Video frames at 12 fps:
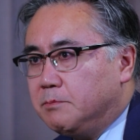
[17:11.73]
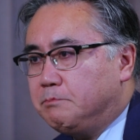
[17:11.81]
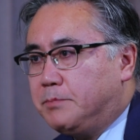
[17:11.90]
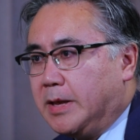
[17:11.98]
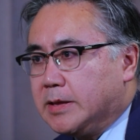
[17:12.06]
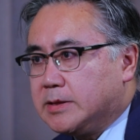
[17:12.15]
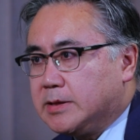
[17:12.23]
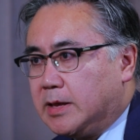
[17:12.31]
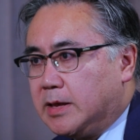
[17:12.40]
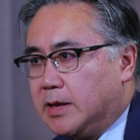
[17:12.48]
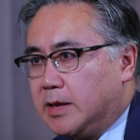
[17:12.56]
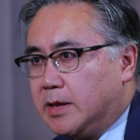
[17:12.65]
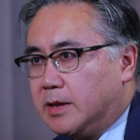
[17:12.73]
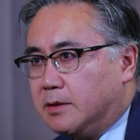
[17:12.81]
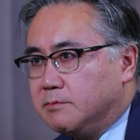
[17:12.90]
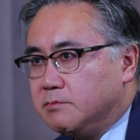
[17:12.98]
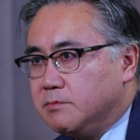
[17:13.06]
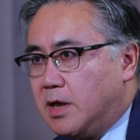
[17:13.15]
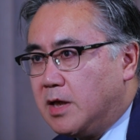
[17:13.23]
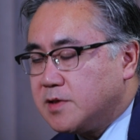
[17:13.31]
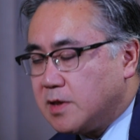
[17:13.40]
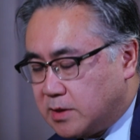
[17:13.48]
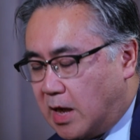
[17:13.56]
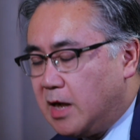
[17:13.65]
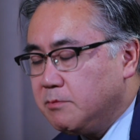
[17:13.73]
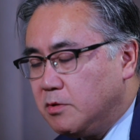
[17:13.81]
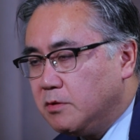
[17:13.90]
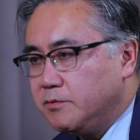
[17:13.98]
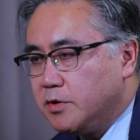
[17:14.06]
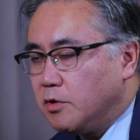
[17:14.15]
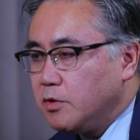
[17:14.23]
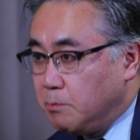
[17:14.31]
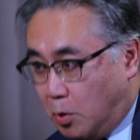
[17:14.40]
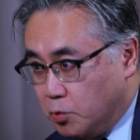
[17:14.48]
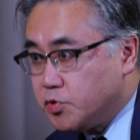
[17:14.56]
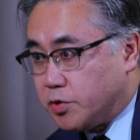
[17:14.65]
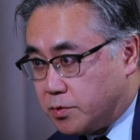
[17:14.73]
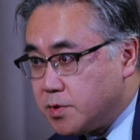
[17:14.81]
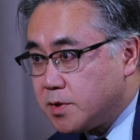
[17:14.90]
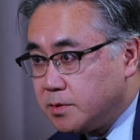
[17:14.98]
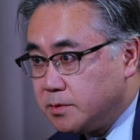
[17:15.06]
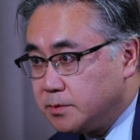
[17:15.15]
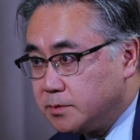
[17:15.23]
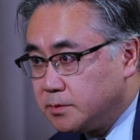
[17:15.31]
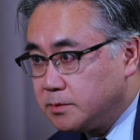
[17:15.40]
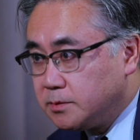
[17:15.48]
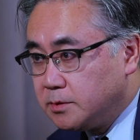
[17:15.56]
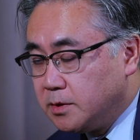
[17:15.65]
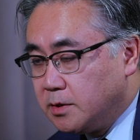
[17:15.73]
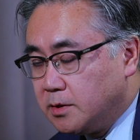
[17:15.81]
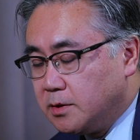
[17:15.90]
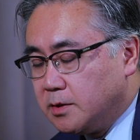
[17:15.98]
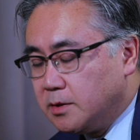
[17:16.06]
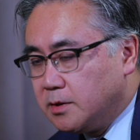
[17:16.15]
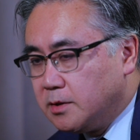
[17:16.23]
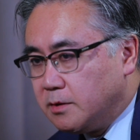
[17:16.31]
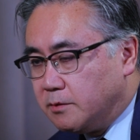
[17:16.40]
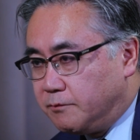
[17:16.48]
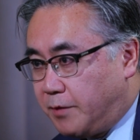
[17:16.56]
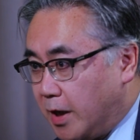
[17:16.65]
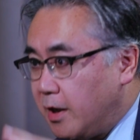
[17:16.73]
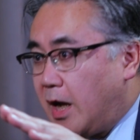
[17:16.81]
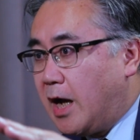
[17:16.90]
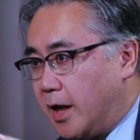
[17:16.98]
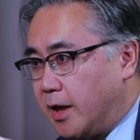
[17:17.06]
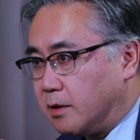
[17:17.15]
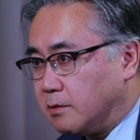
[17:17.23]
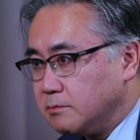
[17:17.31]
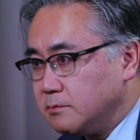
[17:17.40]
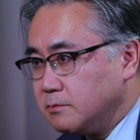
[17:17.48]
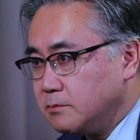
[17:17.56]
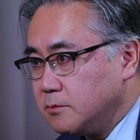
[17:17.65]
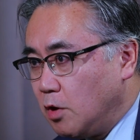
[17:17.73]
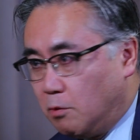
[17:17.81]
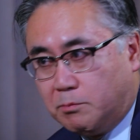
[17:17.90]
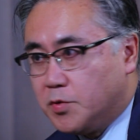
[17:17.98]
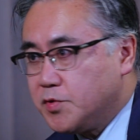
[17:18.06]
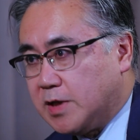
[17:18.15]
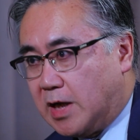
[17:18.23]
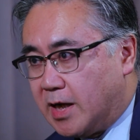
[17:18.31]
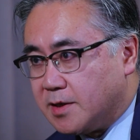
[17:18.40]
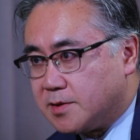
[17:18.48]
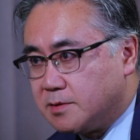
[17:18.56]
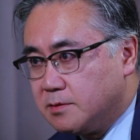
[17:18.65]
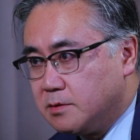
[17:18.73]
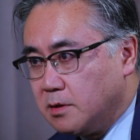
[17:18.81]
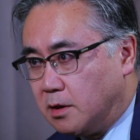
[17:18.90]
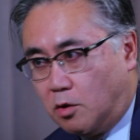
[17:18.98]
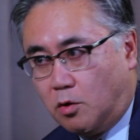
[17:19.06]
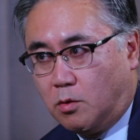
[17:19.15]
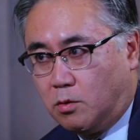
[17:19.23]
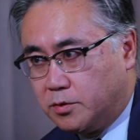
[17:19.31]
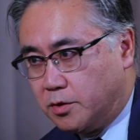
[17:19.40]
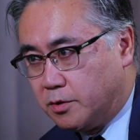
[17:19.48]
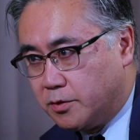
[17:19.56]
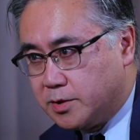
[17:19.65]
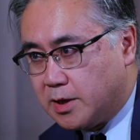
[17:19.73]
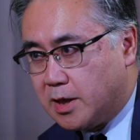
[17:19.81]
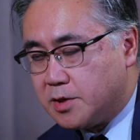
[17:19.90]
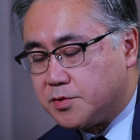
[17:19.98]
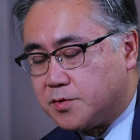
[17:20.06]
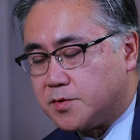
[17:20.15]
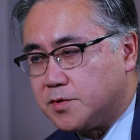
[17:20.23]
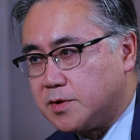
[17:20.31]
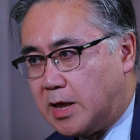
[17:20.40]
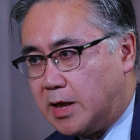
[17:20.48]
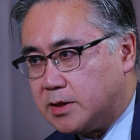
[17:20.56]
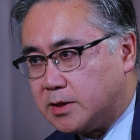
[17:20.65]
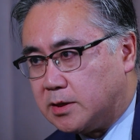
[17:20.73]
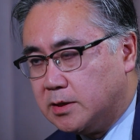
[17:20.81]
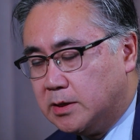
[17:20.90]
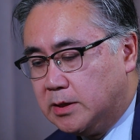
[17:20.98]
But uh, it's a time of you know, emotions, very high on both sides in the whole you know, international society.